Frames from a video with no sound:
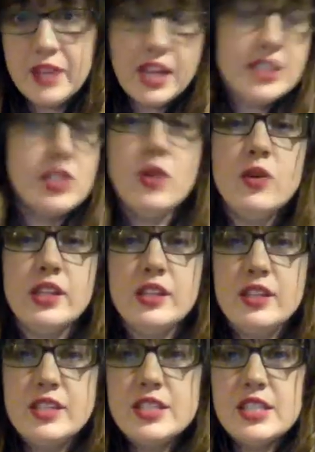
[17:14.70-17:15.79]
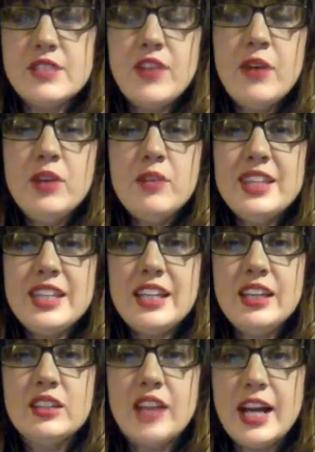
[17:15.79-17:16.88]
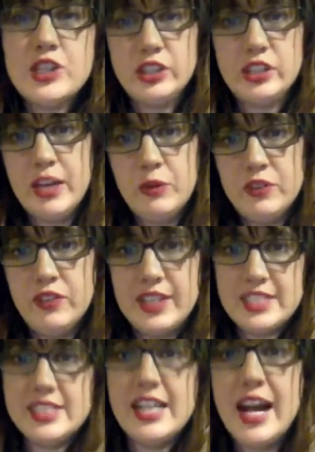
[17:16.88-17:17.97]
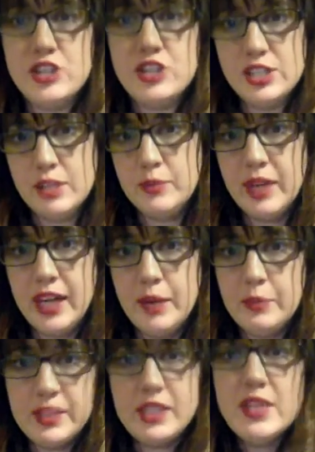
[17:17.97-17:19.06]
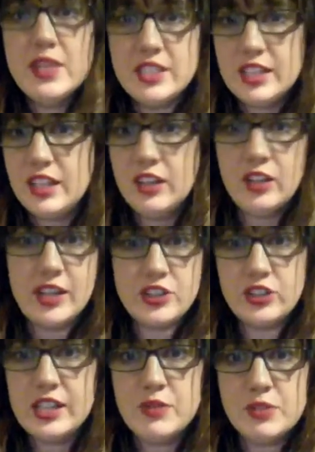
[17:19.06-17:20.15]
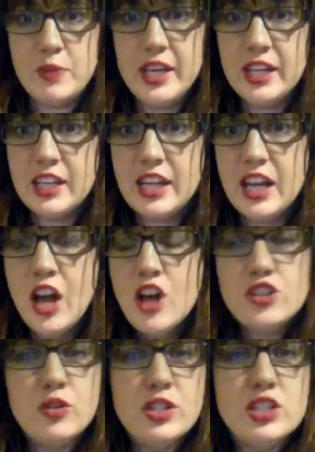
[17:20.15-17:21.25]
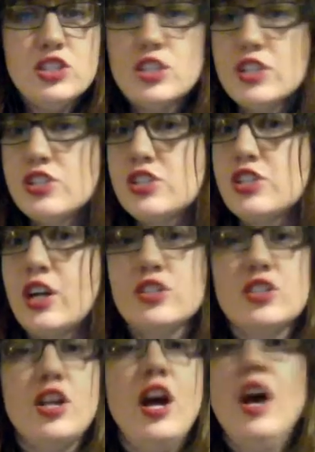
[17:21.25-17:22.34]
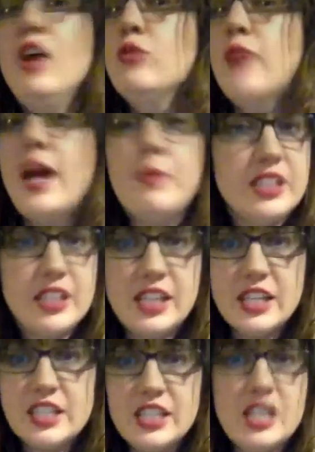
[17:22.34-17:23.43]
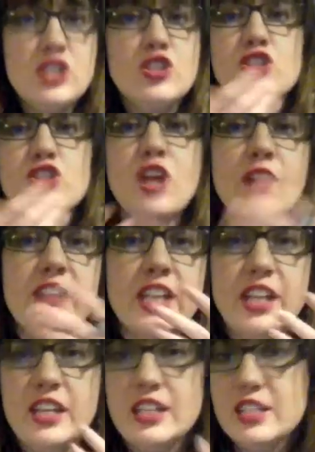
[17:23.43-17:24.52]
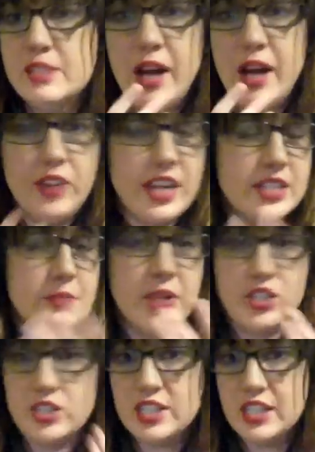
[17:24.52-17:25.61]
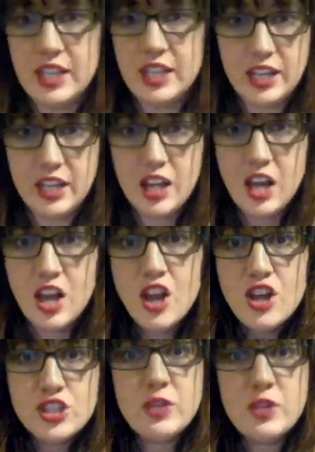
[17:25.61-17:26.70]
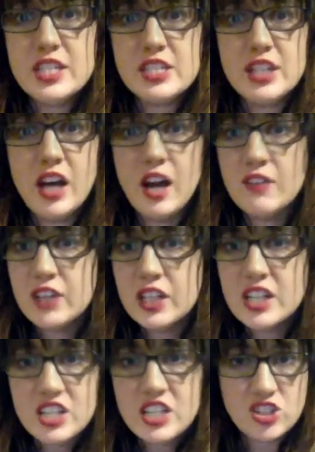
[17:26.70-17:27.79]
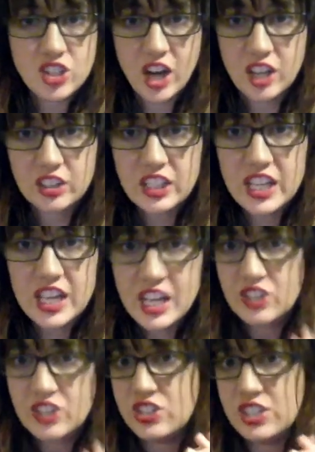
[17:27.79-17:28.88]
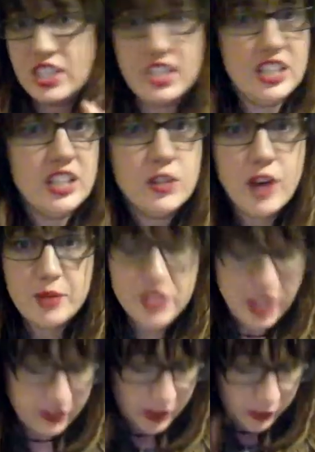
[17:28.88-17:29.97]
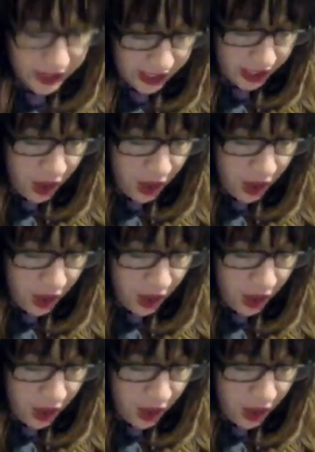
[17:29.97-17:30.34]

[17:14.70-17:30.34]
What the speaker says: And so he says, if I would have been thinking logically, I would have like stashed it somewhere. But he wasn't thinking logically. He was panicking. So he just starts unwrapping the candy and just shoving it in his mouth as much as he can. So he's covered in chocolate, and there's just candy wrappers everywhere